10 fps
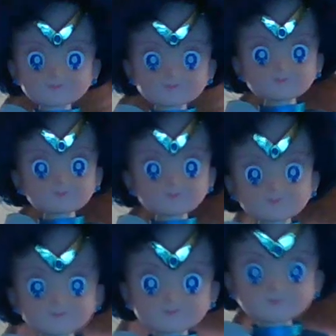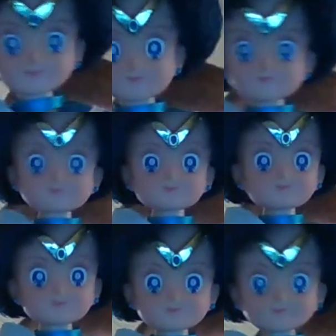Red was
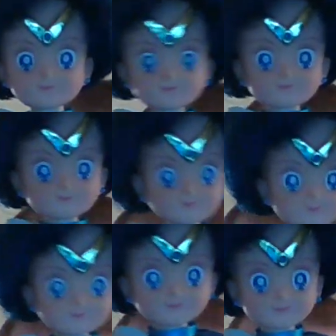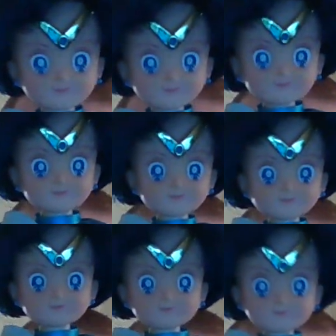one that I think out of all of
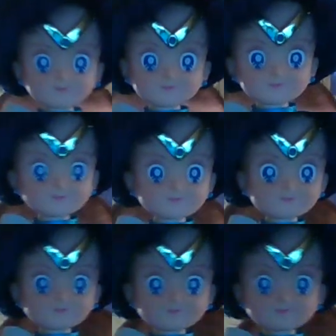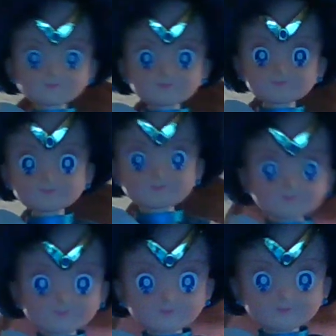them that should
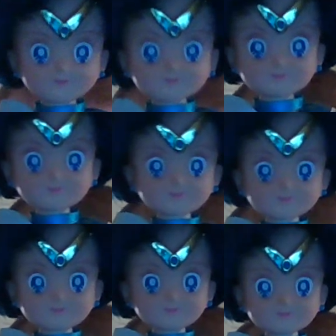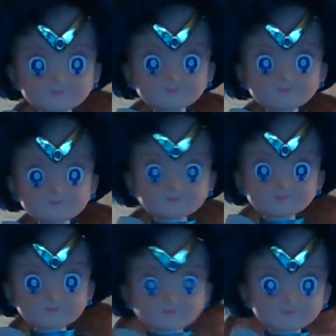have still be around,
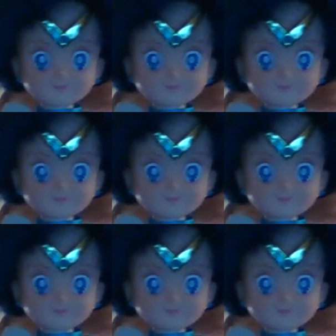but